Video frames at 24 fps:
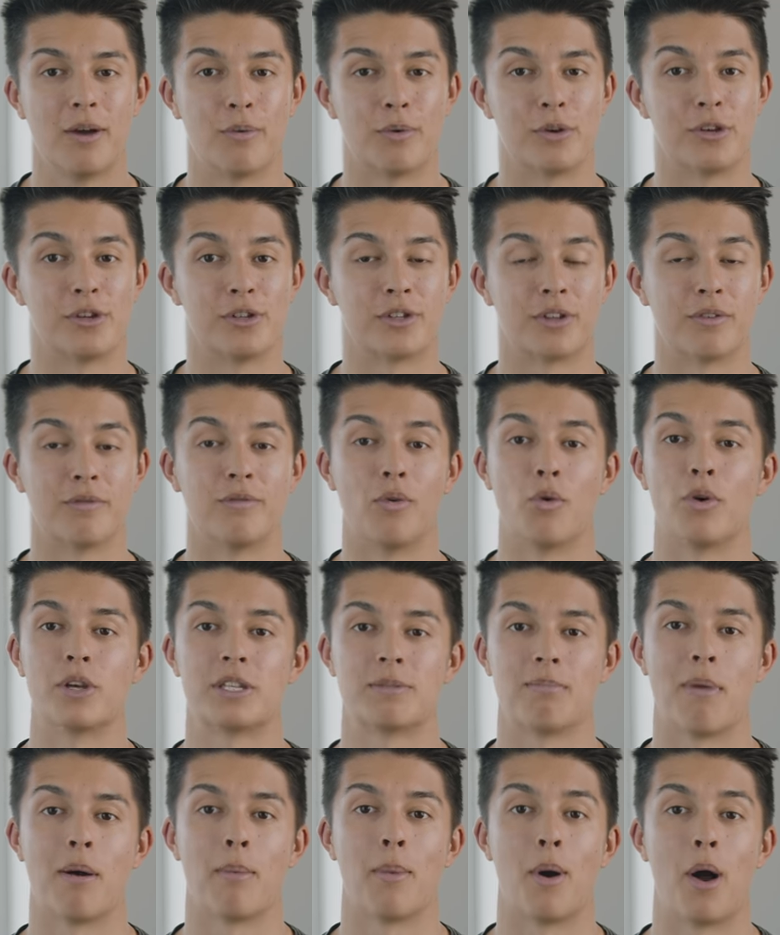We used the
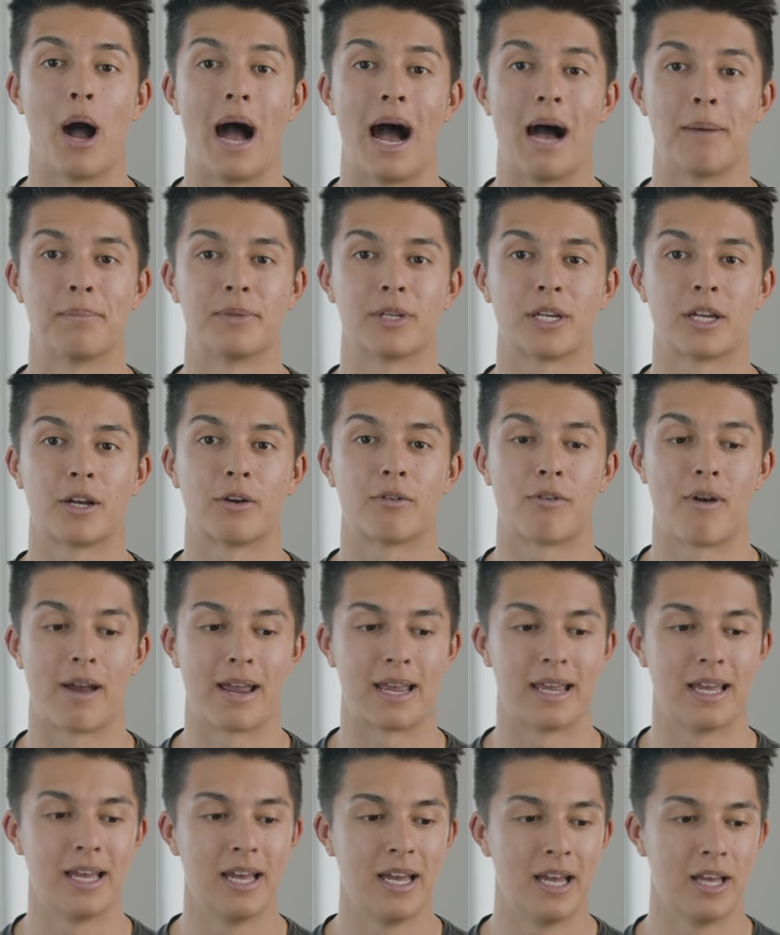voice memo app to
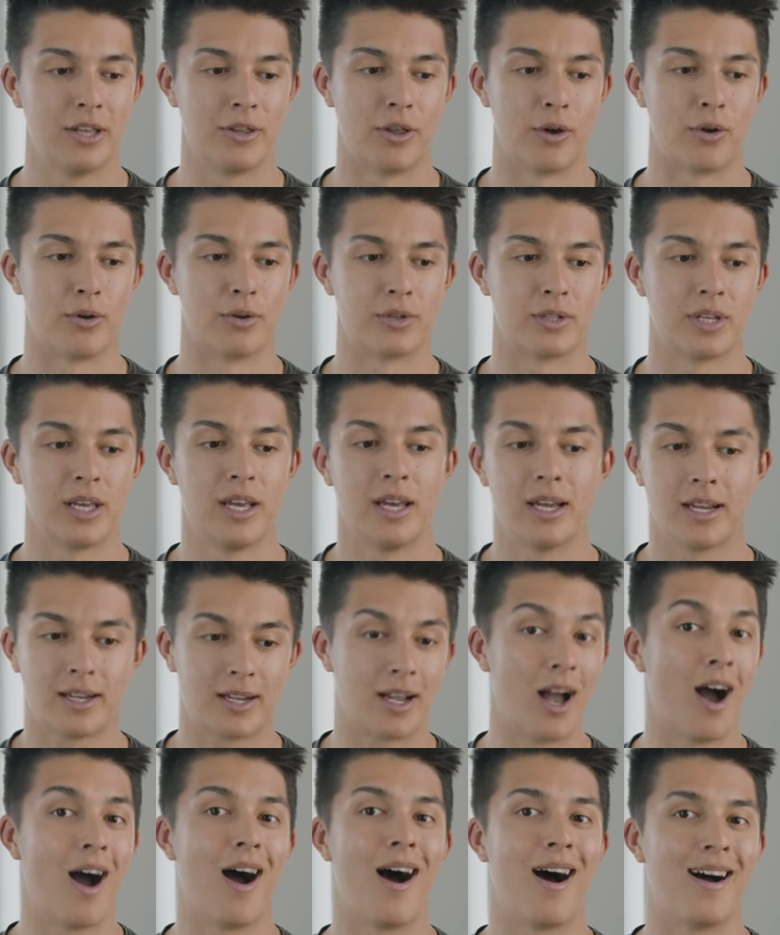create those
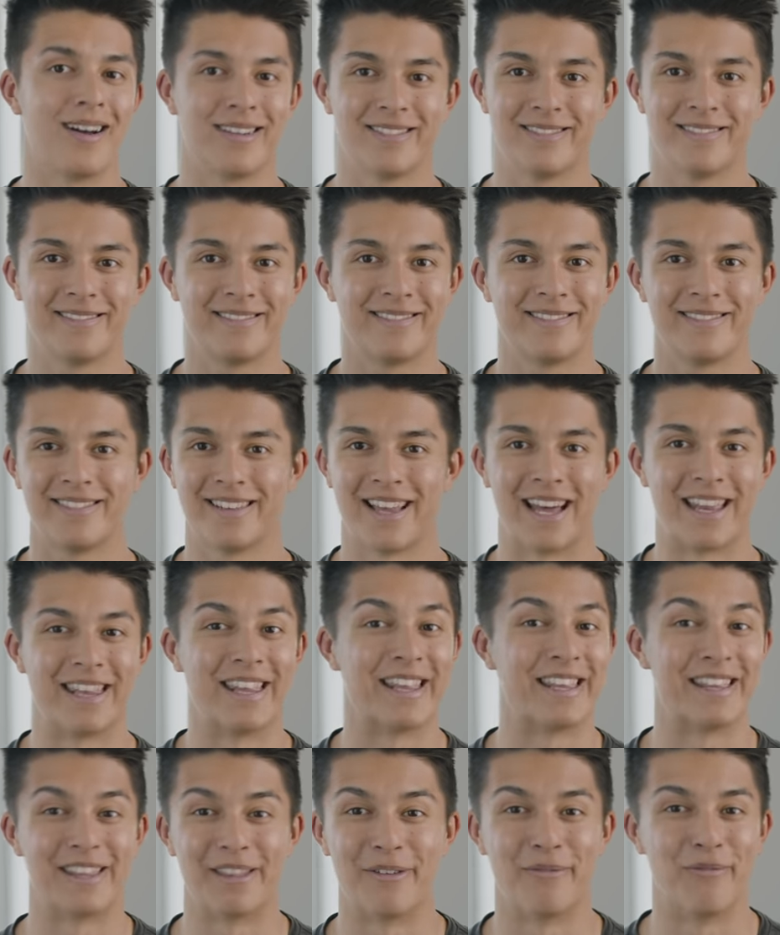cut and
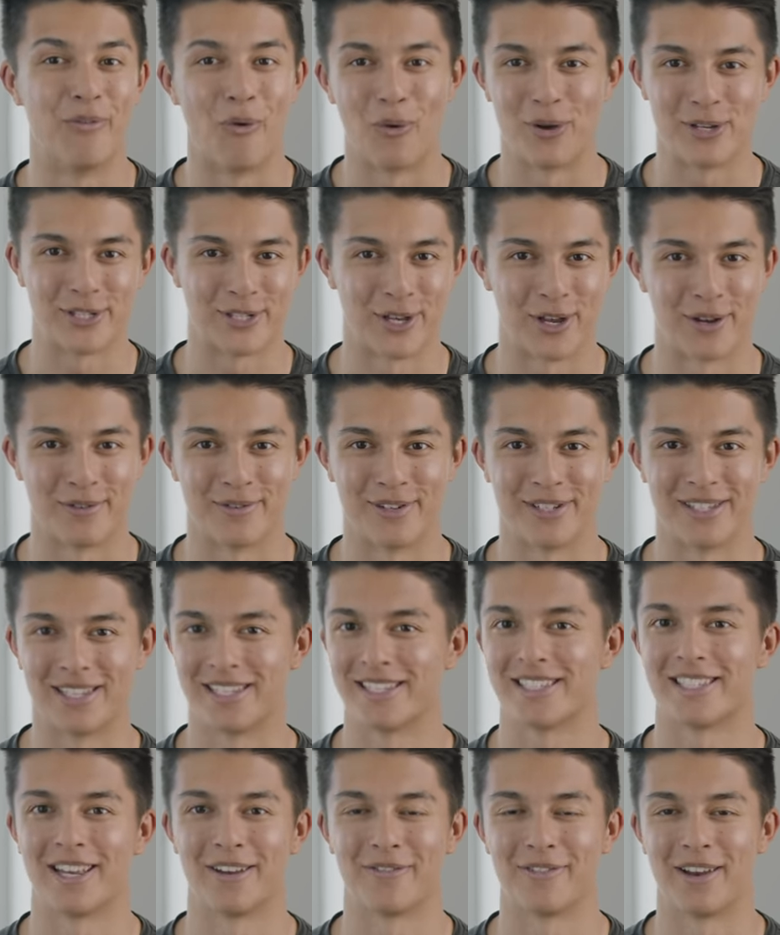the voiceovers
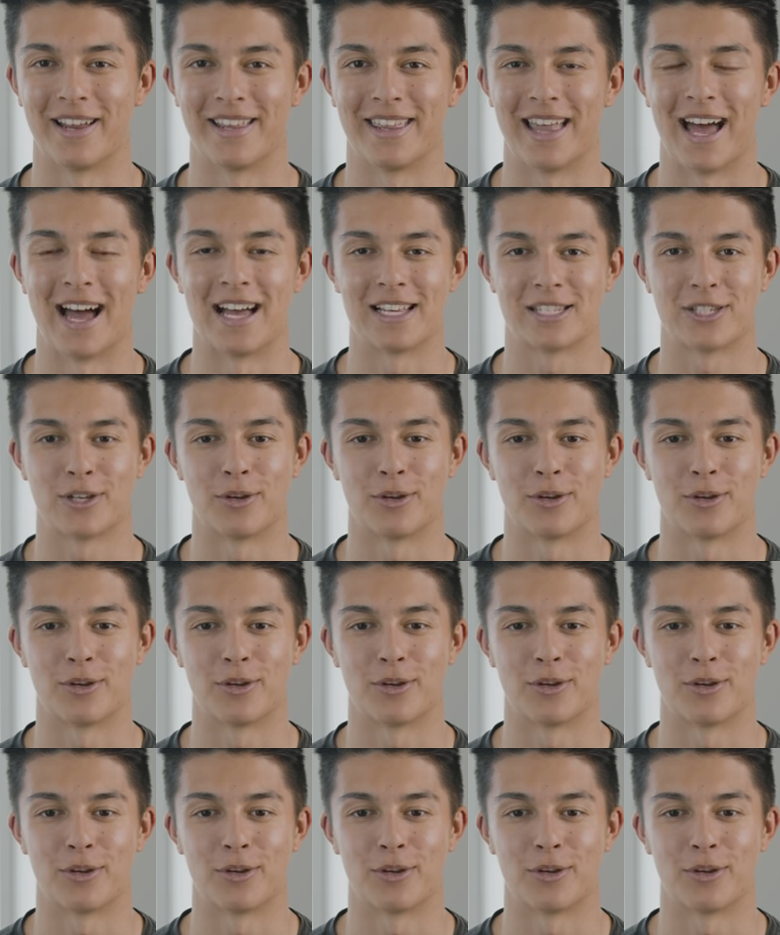and stuff like that.